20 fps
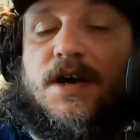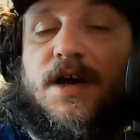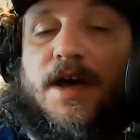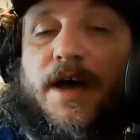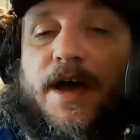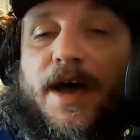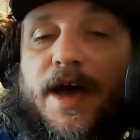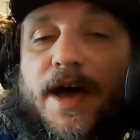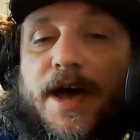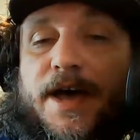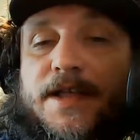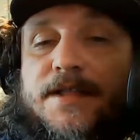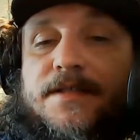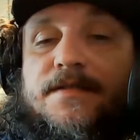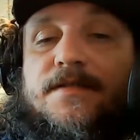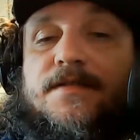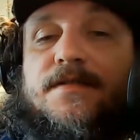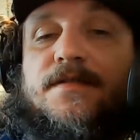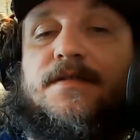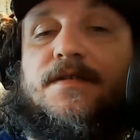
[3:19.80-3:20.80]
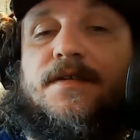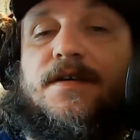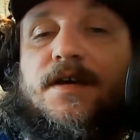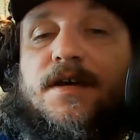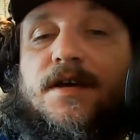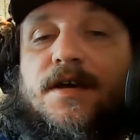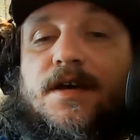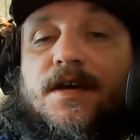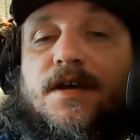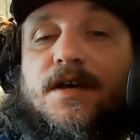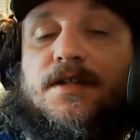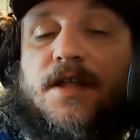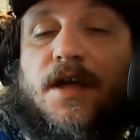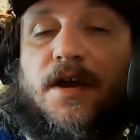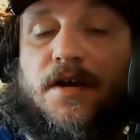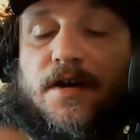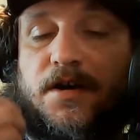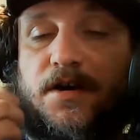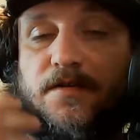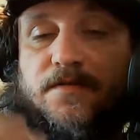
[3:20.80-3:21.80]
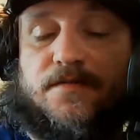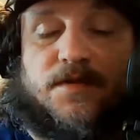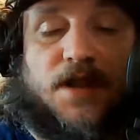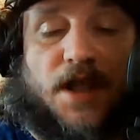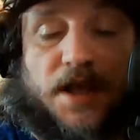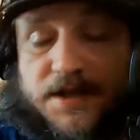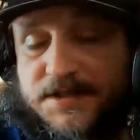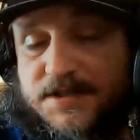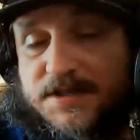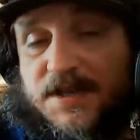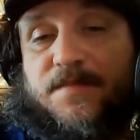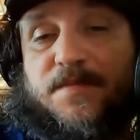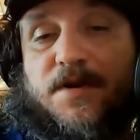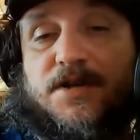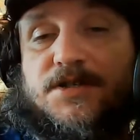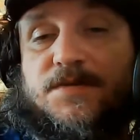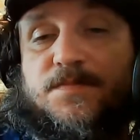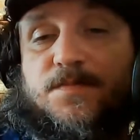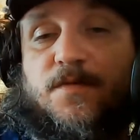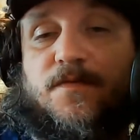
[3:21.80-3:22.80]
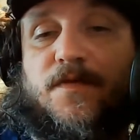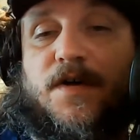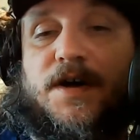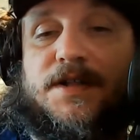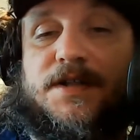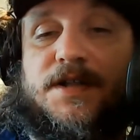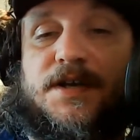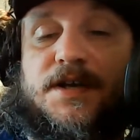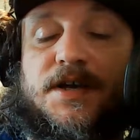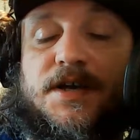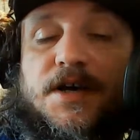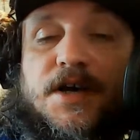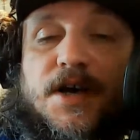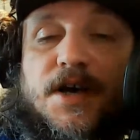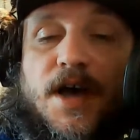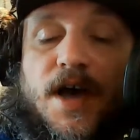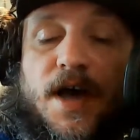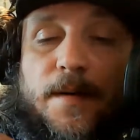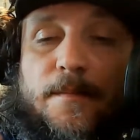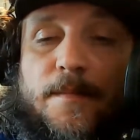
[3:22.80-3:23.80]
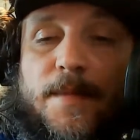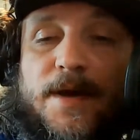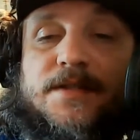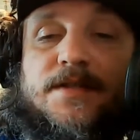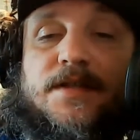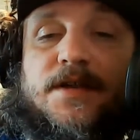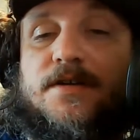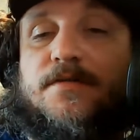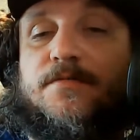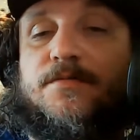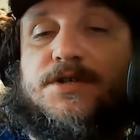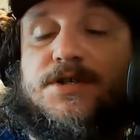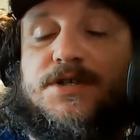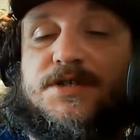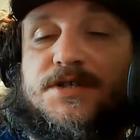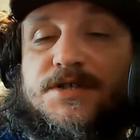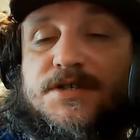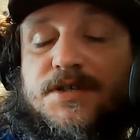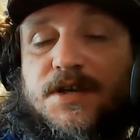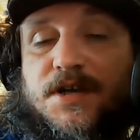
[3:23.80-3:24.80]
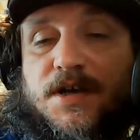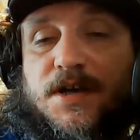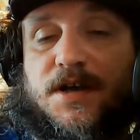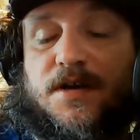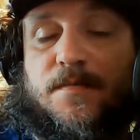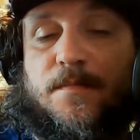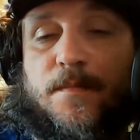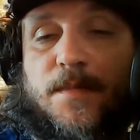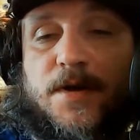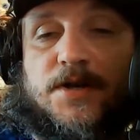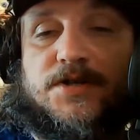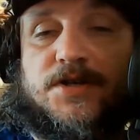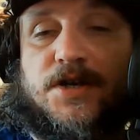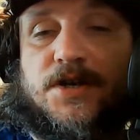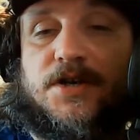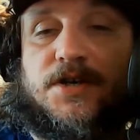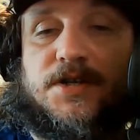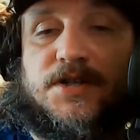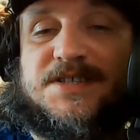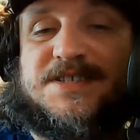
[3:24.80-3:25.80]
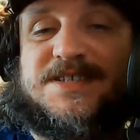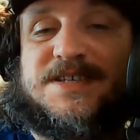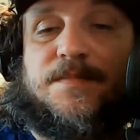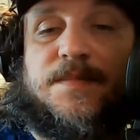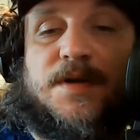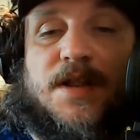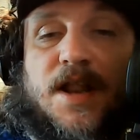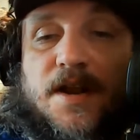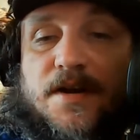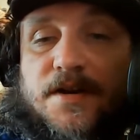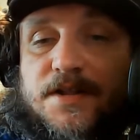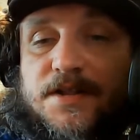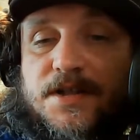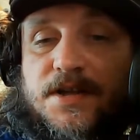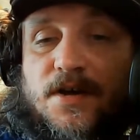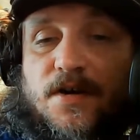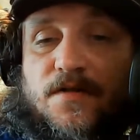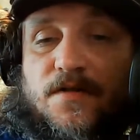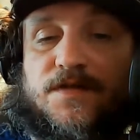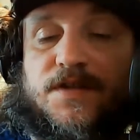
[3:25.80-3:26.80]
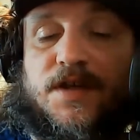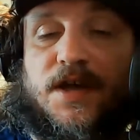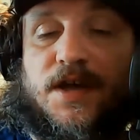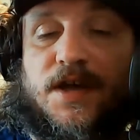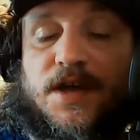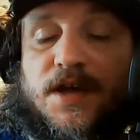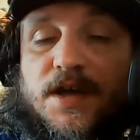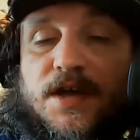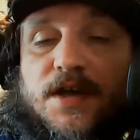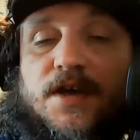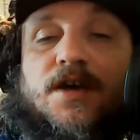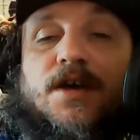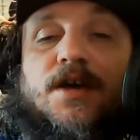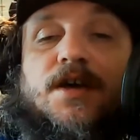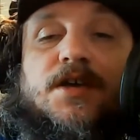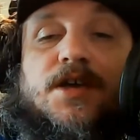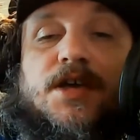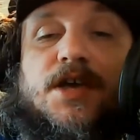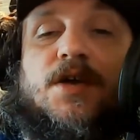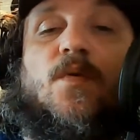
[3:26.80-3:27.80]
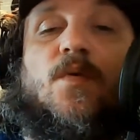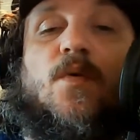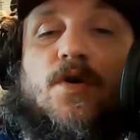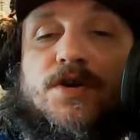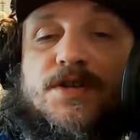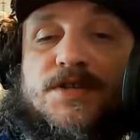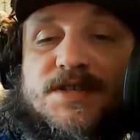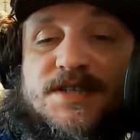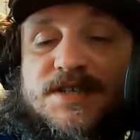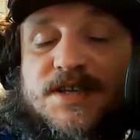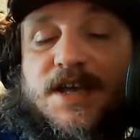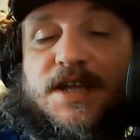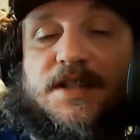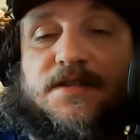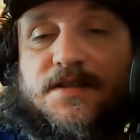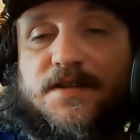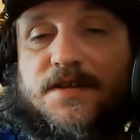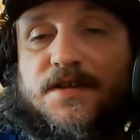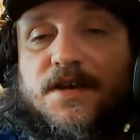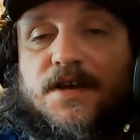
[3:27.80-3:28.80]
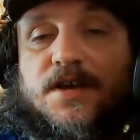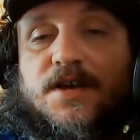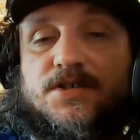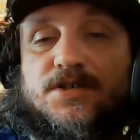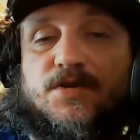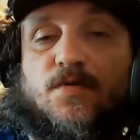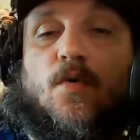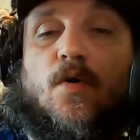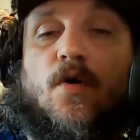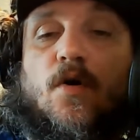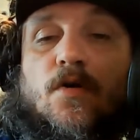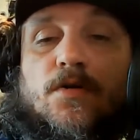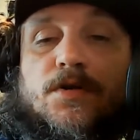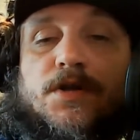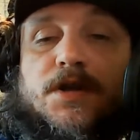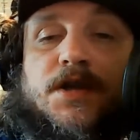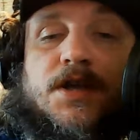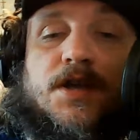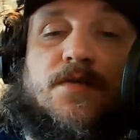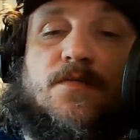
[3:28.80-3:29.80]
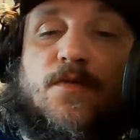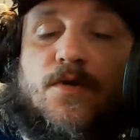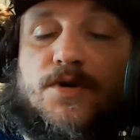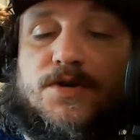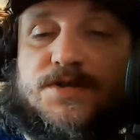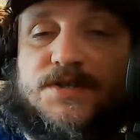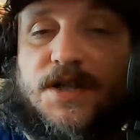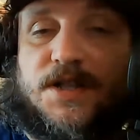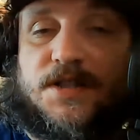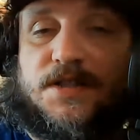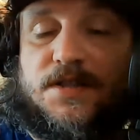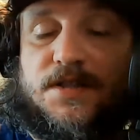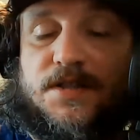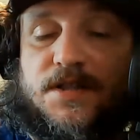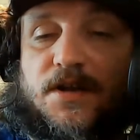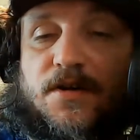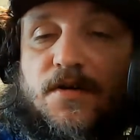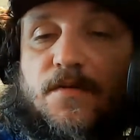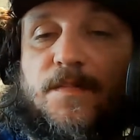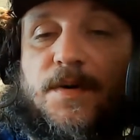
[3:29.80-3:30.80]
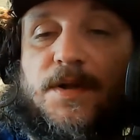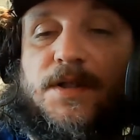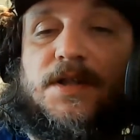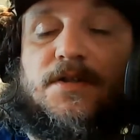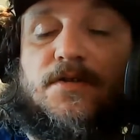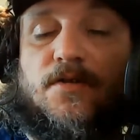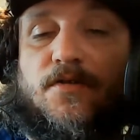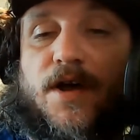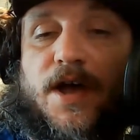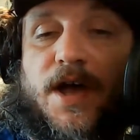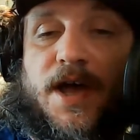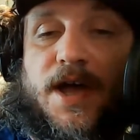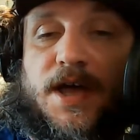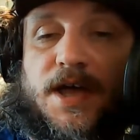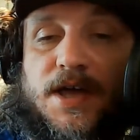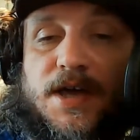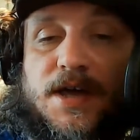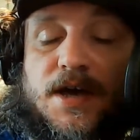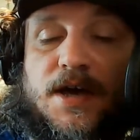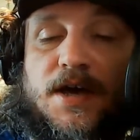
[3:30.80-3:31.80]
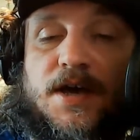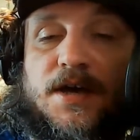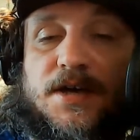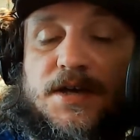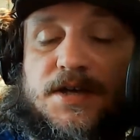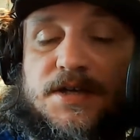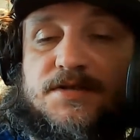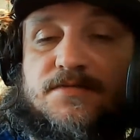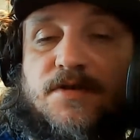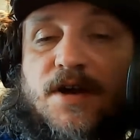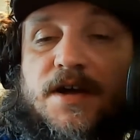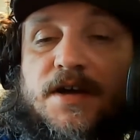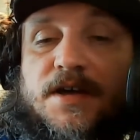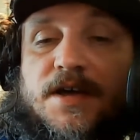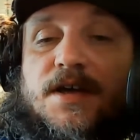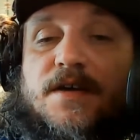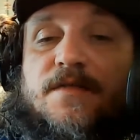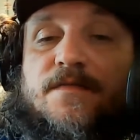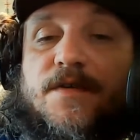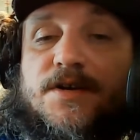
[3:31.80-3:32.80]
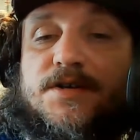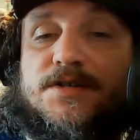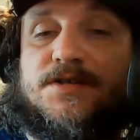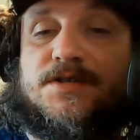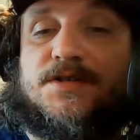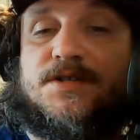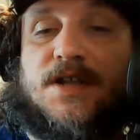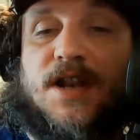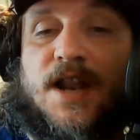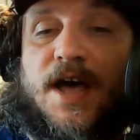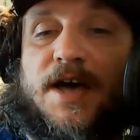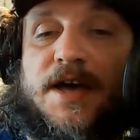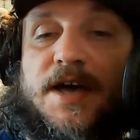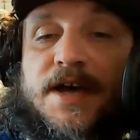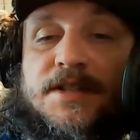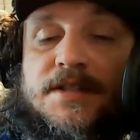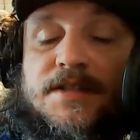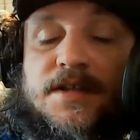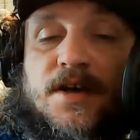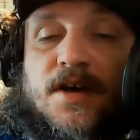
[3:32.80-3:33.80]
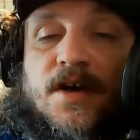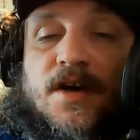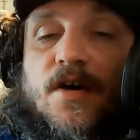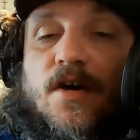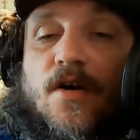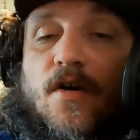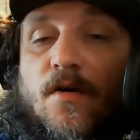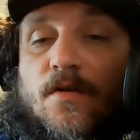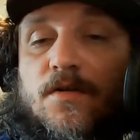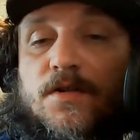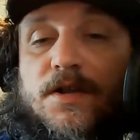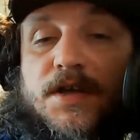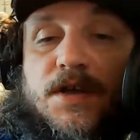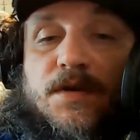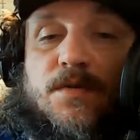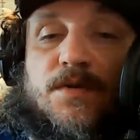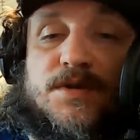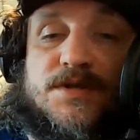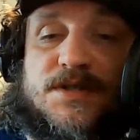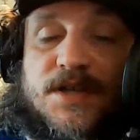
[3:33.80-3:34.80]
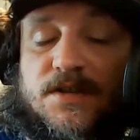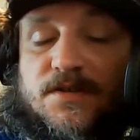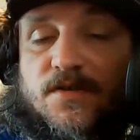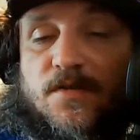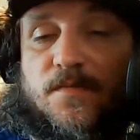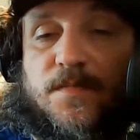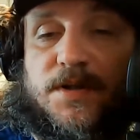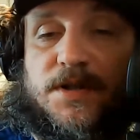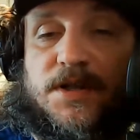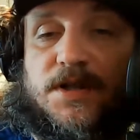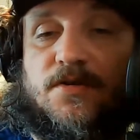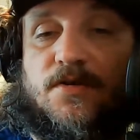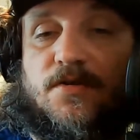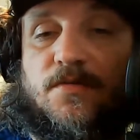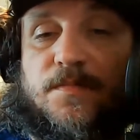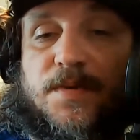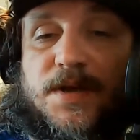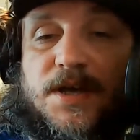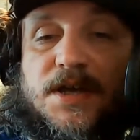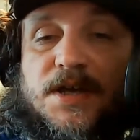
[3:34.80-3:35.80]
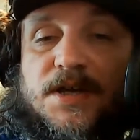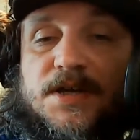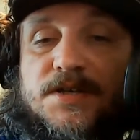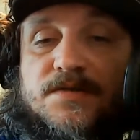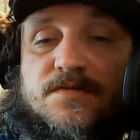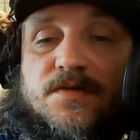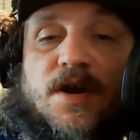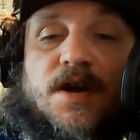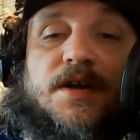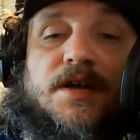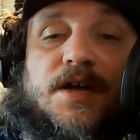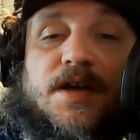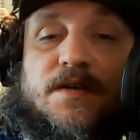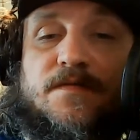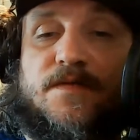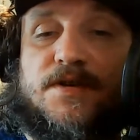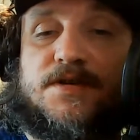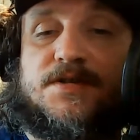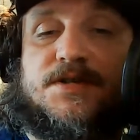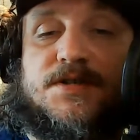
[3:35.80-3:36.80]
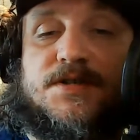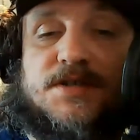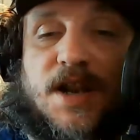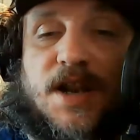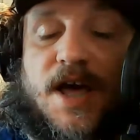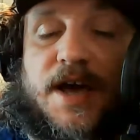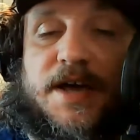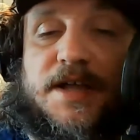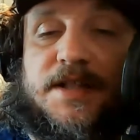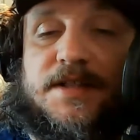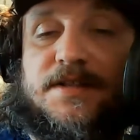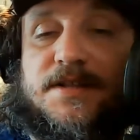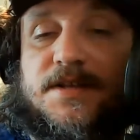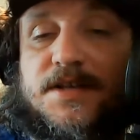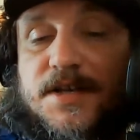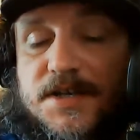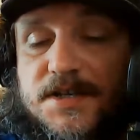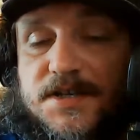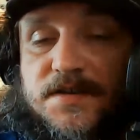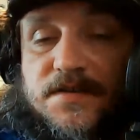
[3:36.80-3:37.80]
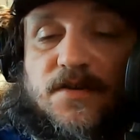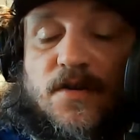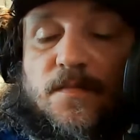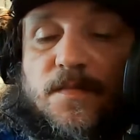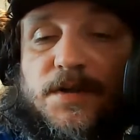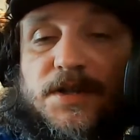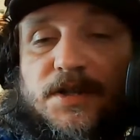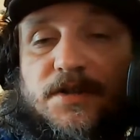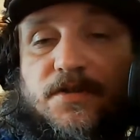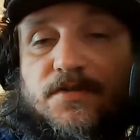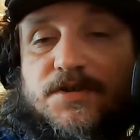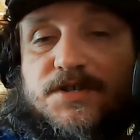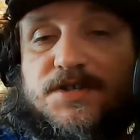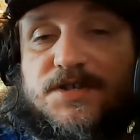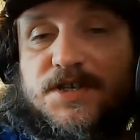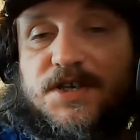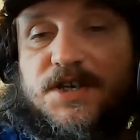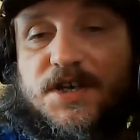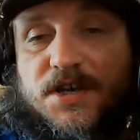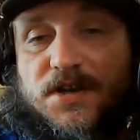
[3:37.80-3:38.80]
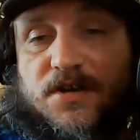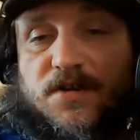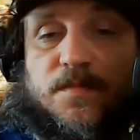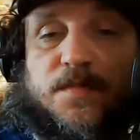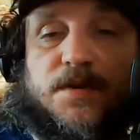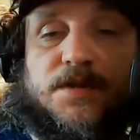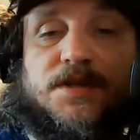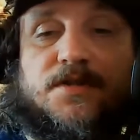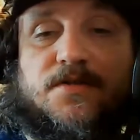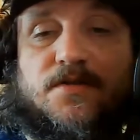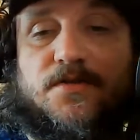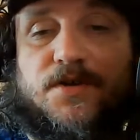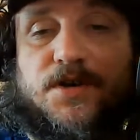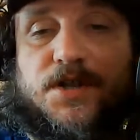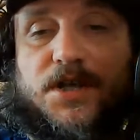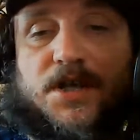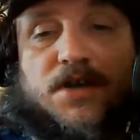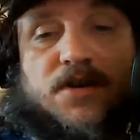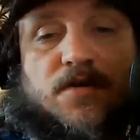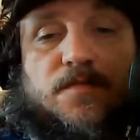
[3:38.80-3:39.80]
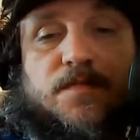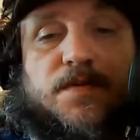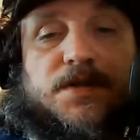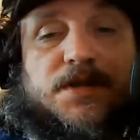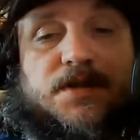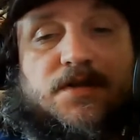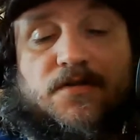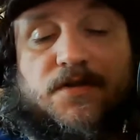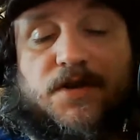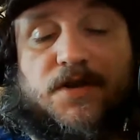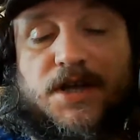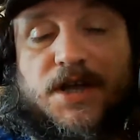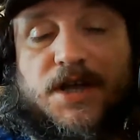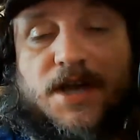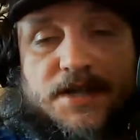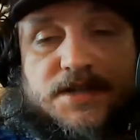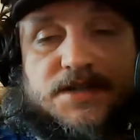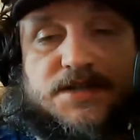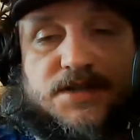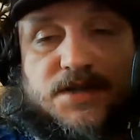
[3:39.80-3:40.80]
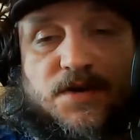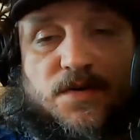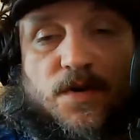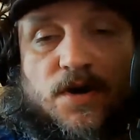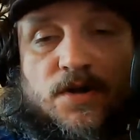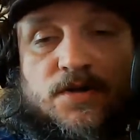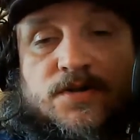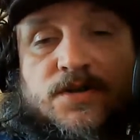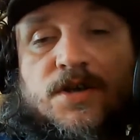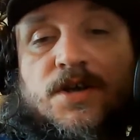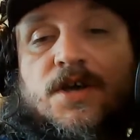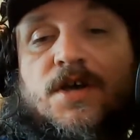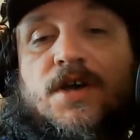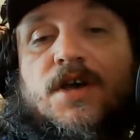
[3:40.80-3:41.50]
and like SEMrush is providing a metric which is measuring the similarity of the keyword set. So all the keywords that the competitor A is ranking versus client, all the keywords that competitor B is ranking versus client, competitor C, competitor D, competitor E, and so on.